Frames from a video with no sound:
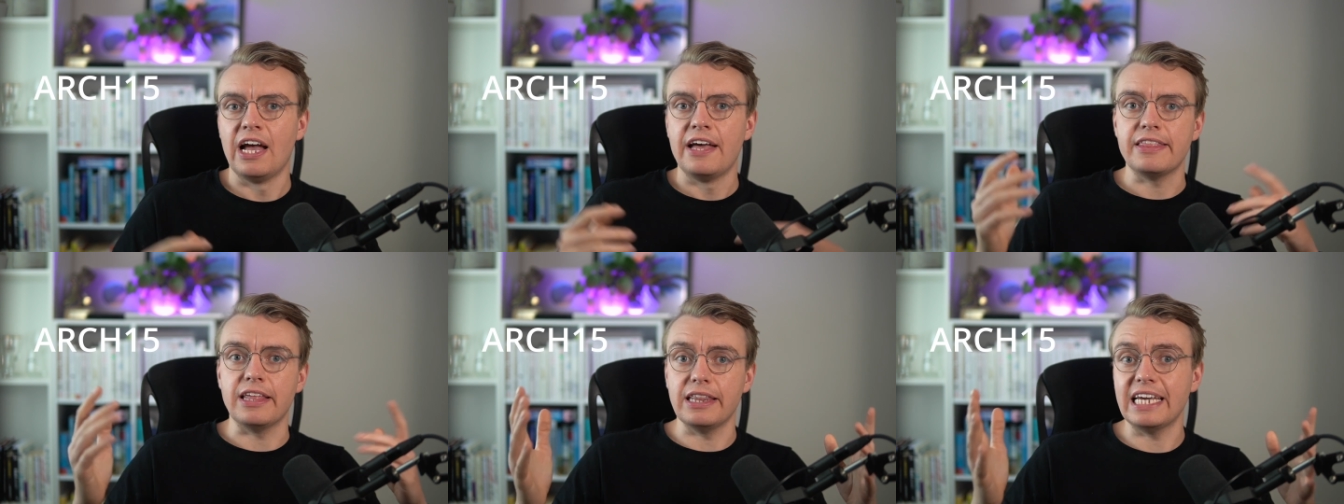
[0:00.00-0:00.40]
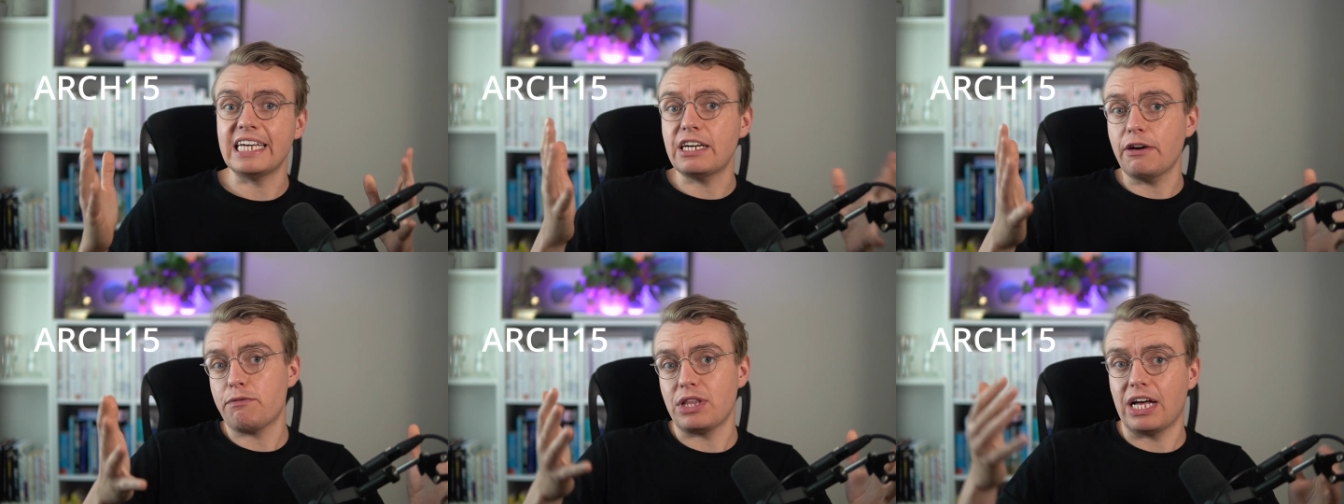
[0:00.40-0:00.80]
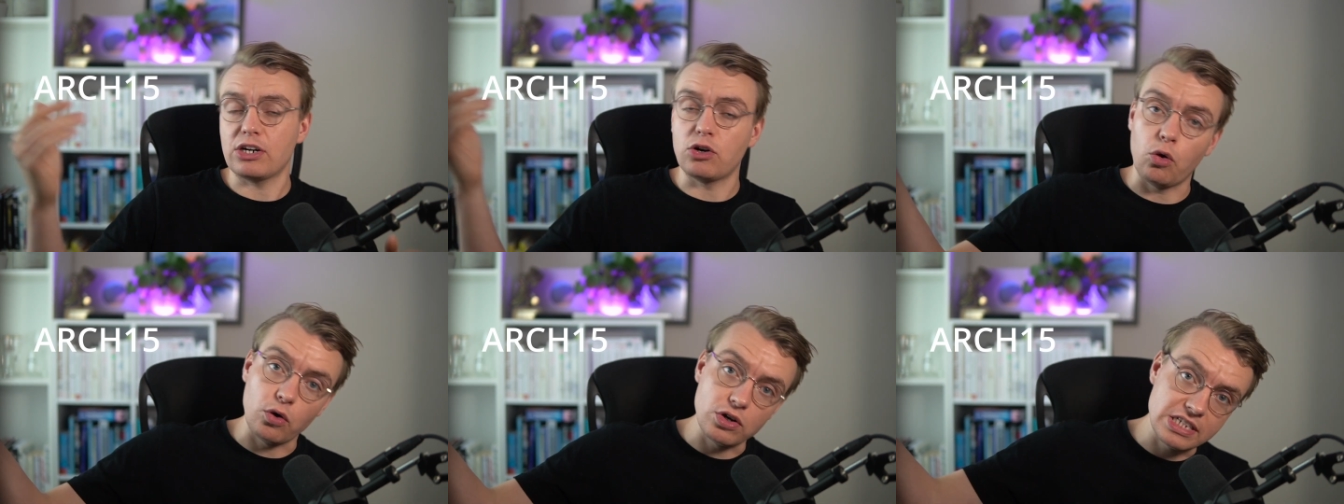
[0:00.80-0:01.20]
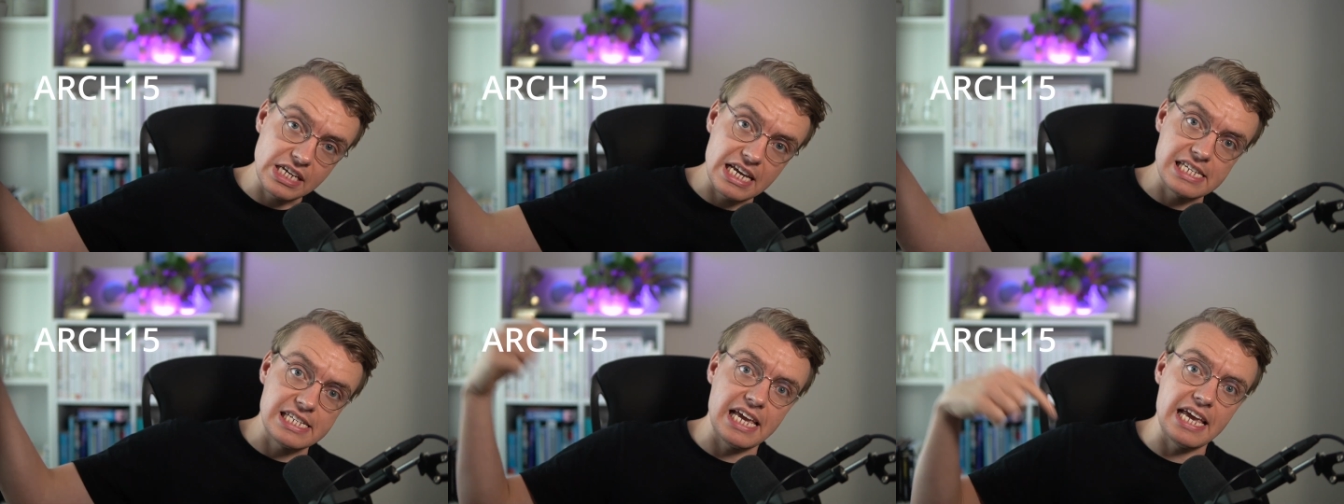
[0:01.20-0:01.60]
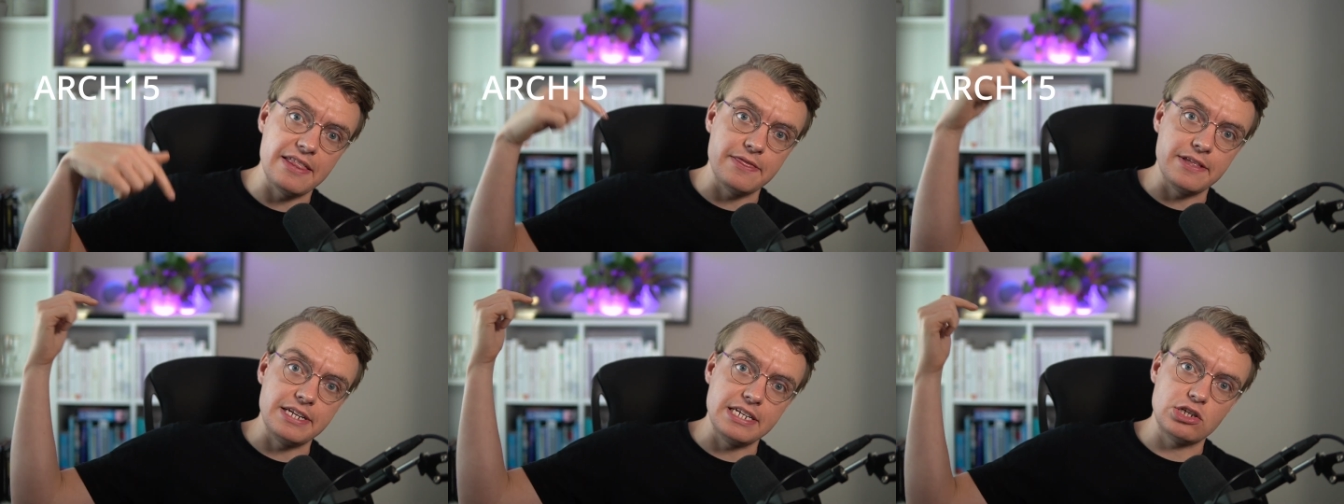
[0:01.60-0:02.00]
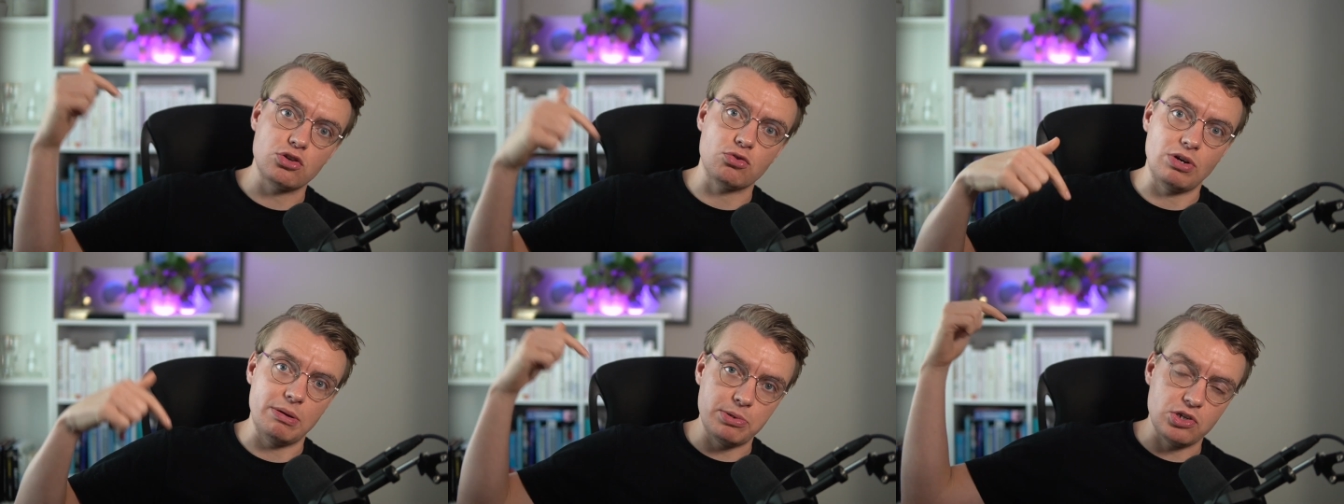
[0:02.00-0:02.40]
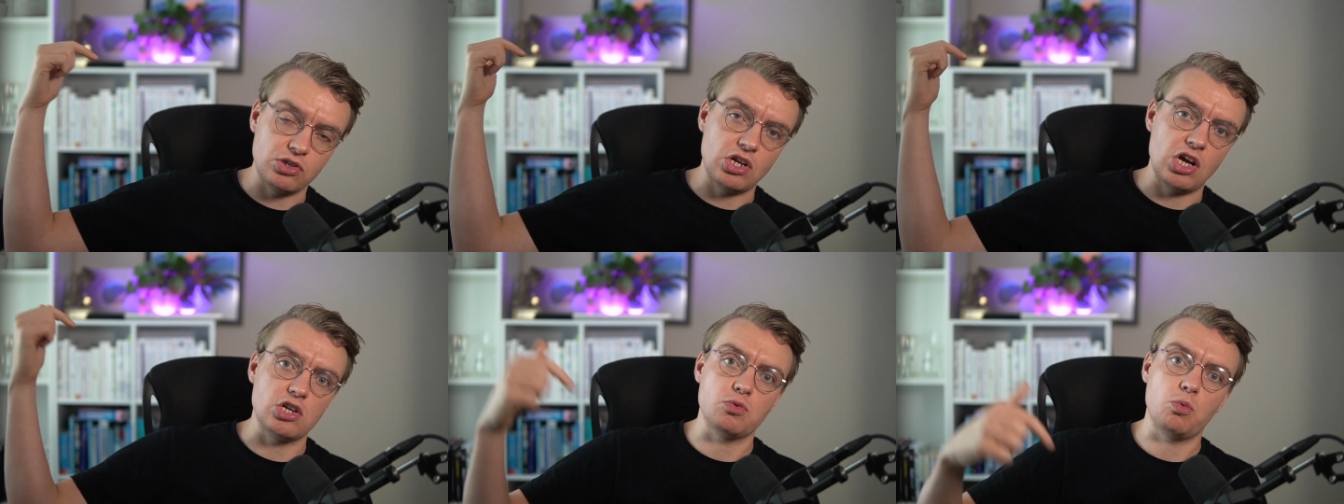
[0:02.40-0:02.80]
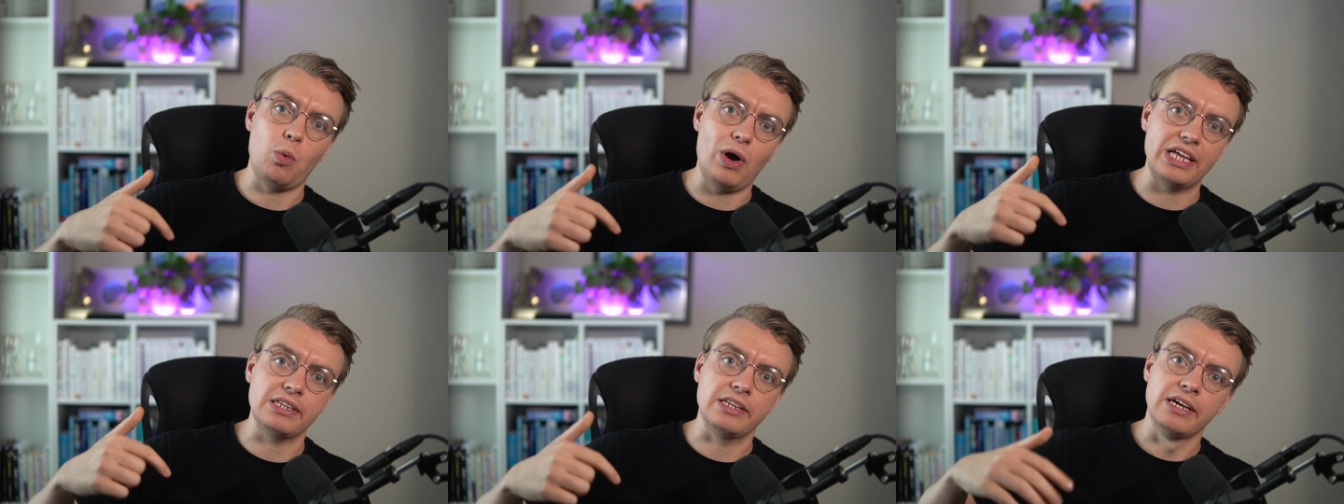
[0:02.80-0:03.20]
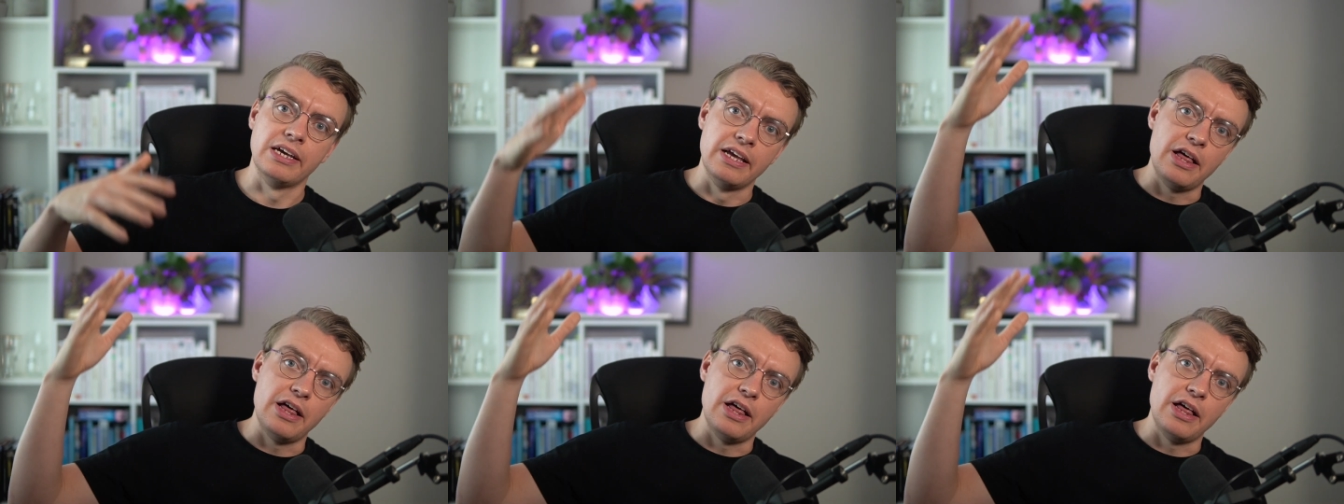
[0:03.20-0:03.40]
The link for that course is in the description as well.